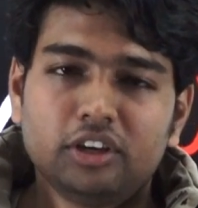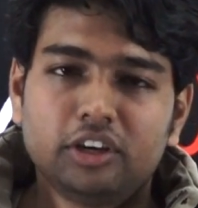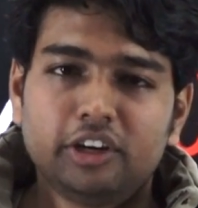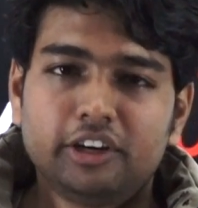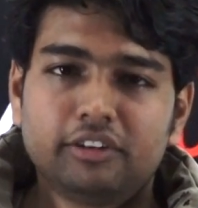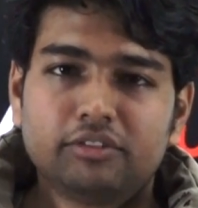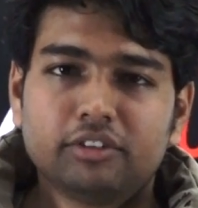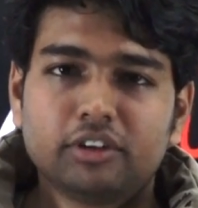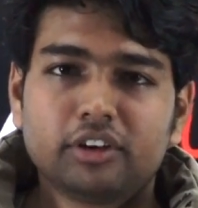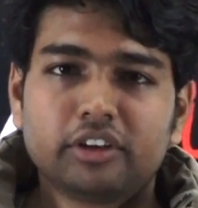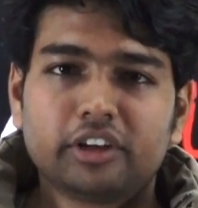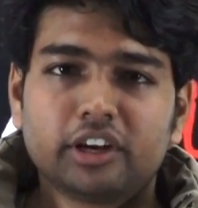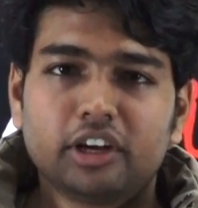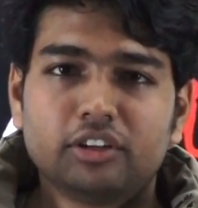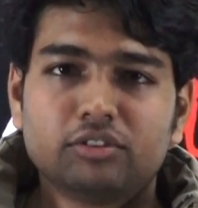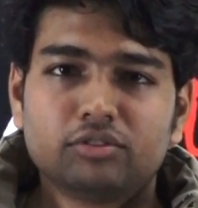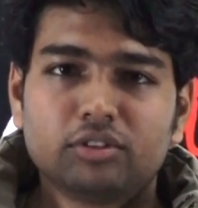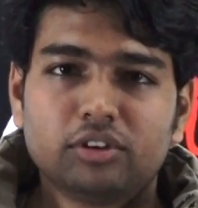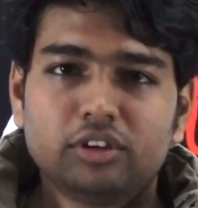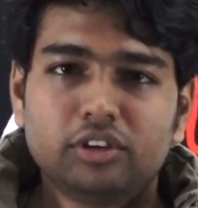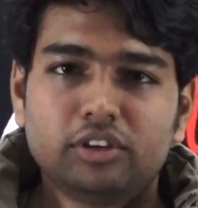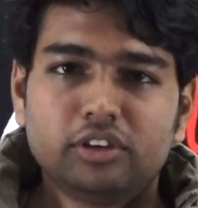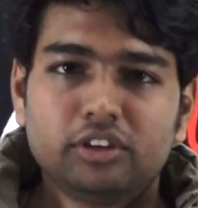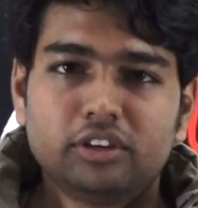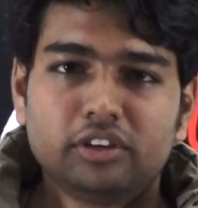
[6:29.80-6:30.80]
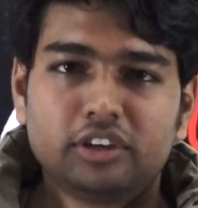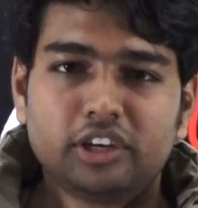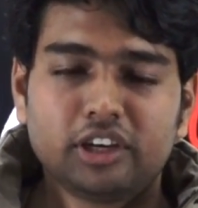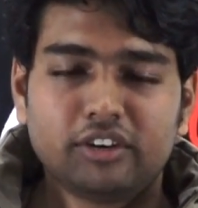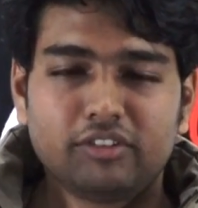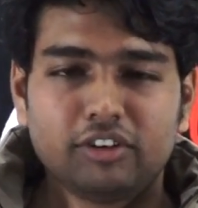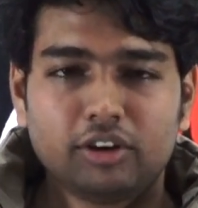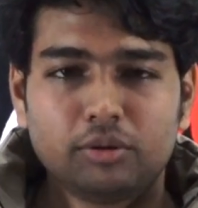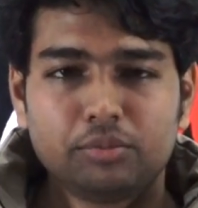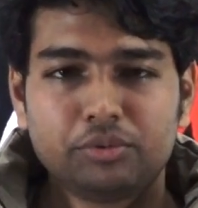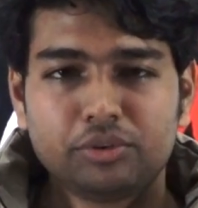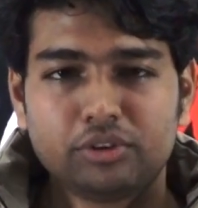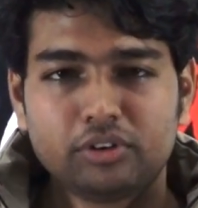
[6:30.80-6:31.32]
it will gradually
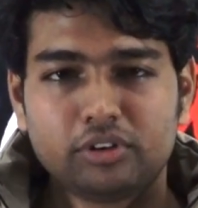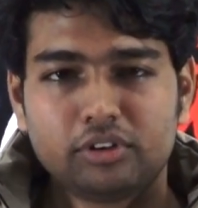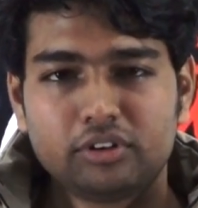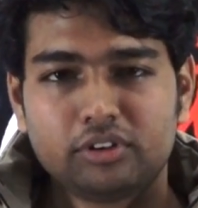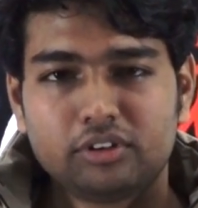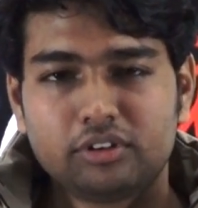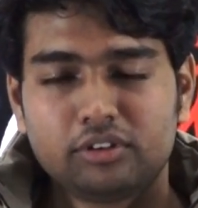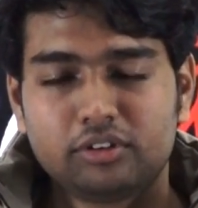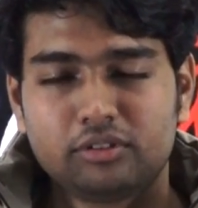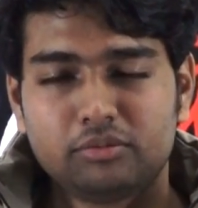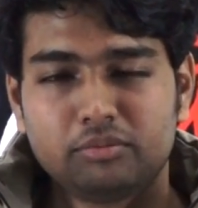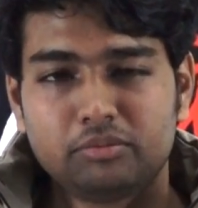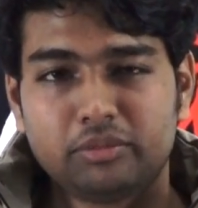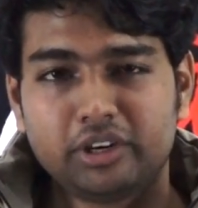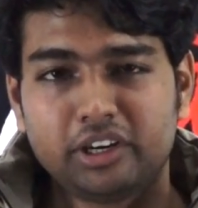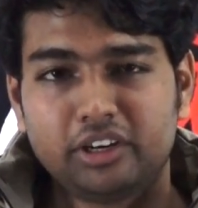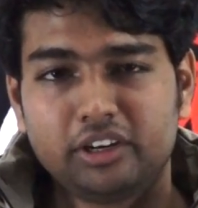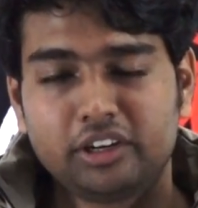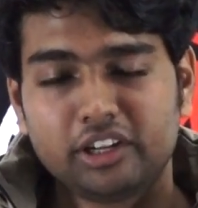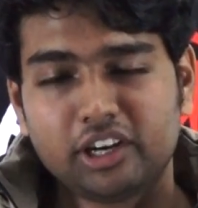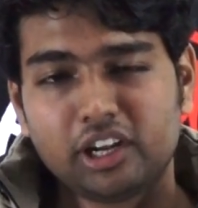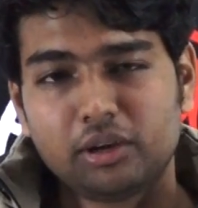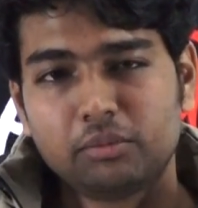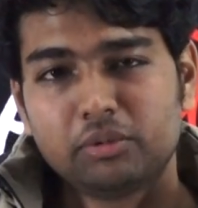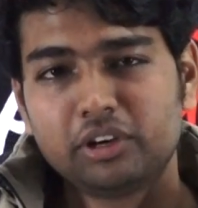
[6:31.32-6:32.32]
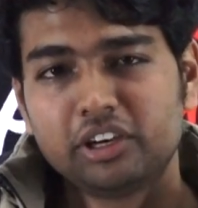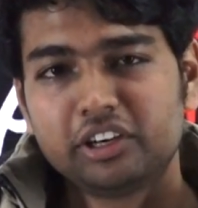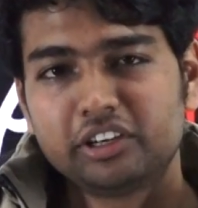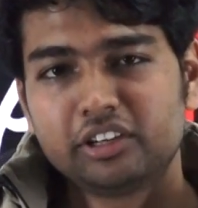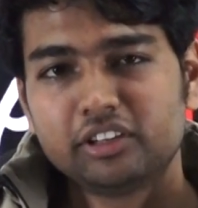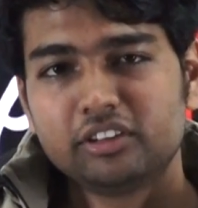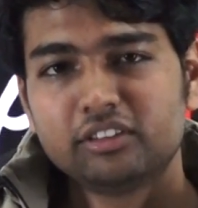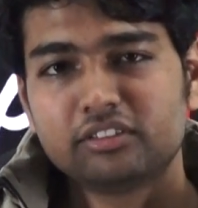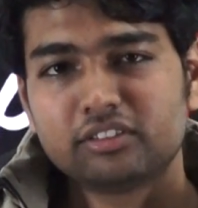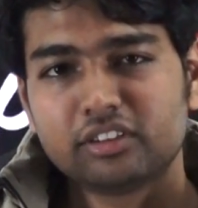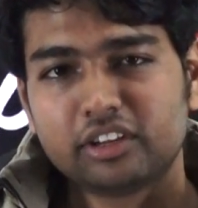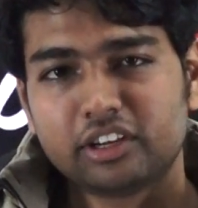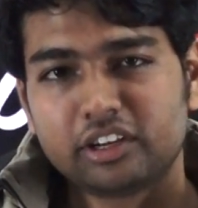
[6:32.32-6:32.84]
develop your mental
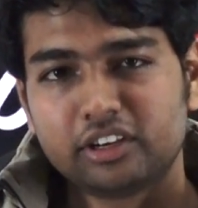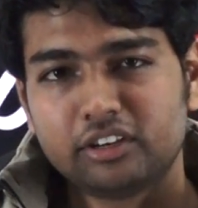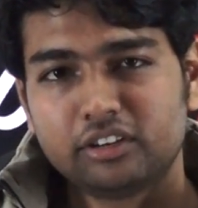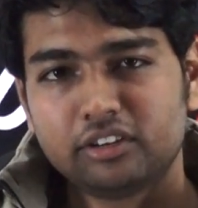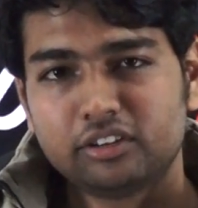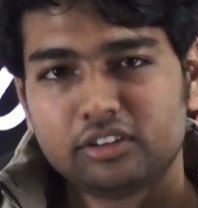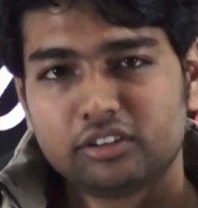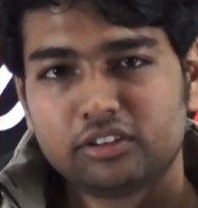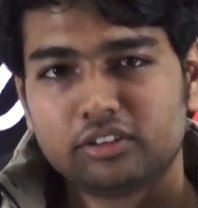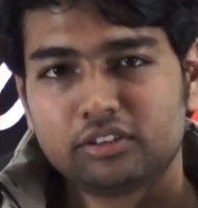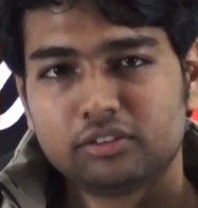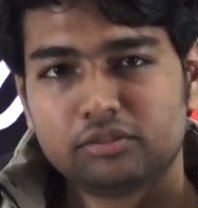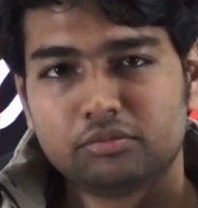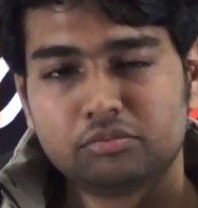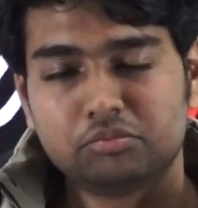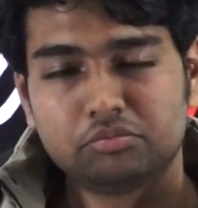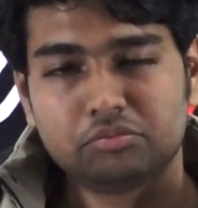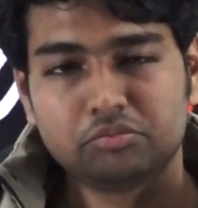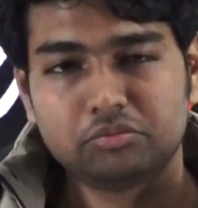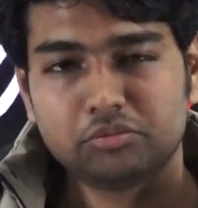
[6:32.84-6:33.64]
abilities, and